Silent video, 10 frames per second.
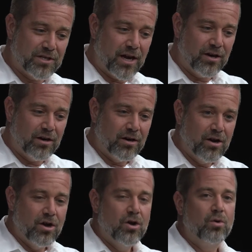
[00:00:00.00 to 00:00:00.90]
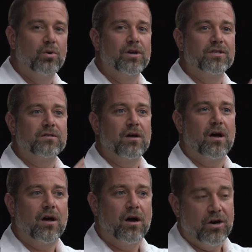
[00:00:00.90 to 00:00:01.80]
designer
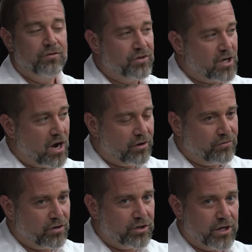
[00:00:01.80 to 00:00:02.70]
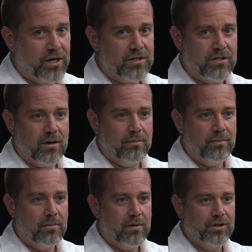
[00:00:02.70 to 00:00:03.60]
hired a photographer to get
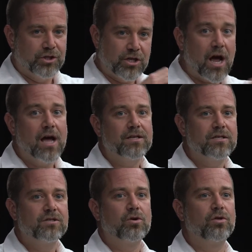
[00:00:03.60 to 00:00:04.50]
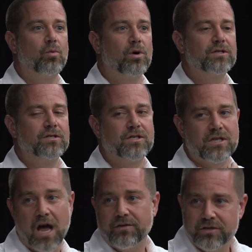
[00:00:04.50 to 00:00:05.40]
some shots so that wasn't
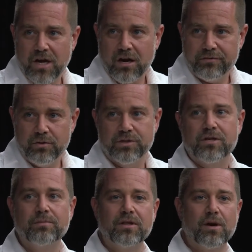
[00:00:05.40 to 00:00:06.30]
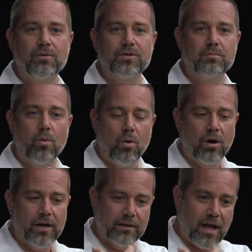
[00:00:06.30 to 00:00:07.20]
stock photography, was something that was
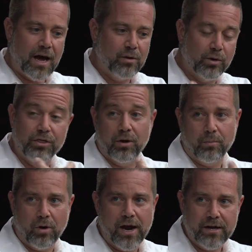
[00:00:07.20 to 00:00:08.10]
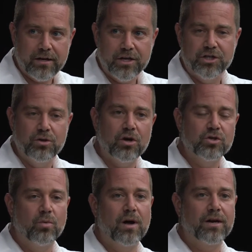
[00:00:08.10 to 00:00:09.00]
more in line with their brand, because she
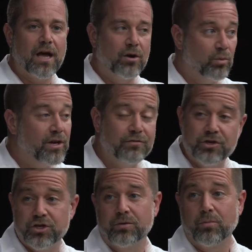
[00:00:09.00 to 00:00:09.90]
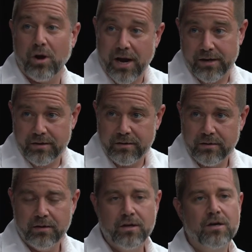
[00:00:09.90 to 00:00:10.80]
also wanted to kind of re-envision the brand.
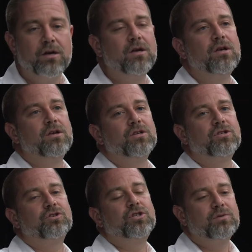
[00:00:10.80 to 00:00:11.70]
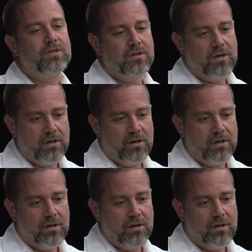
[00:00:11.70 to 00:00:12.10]
So she was